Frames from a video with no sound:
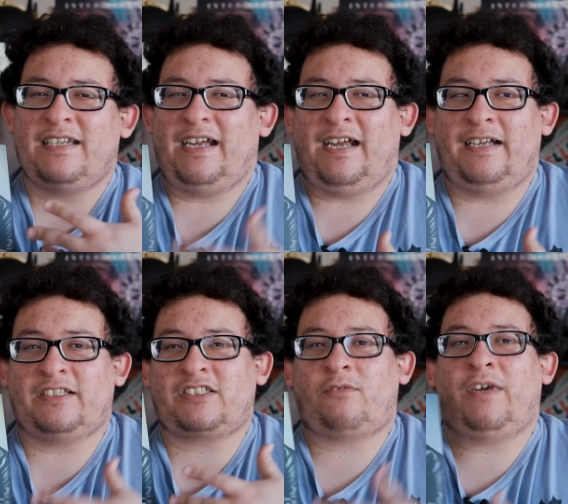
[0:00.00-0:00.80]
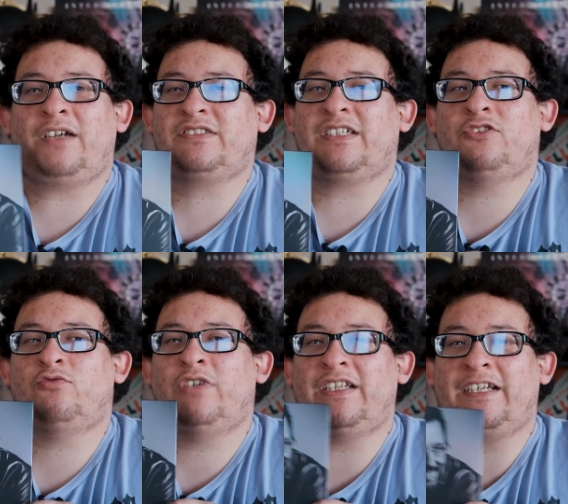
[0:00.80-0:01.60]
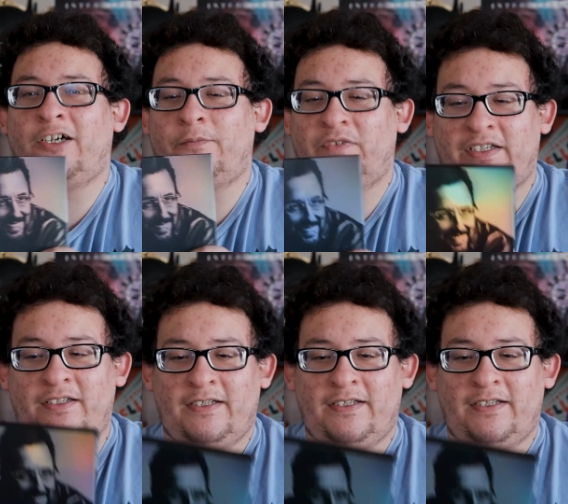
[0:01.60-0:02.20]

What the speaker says: and the surround sound really helps it.